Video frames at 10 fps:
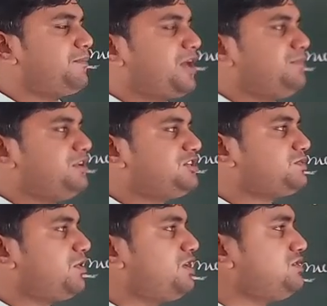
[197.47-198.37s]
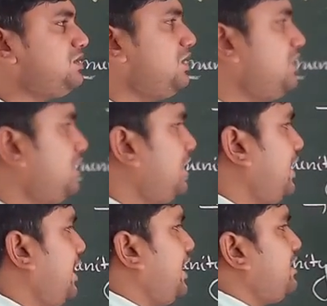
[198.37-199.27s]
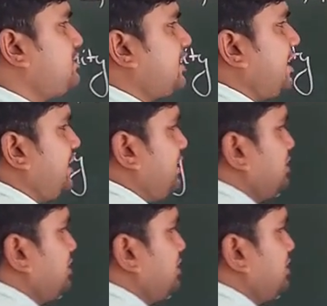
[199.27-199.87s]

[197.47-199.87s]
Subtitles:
primary response, and secondary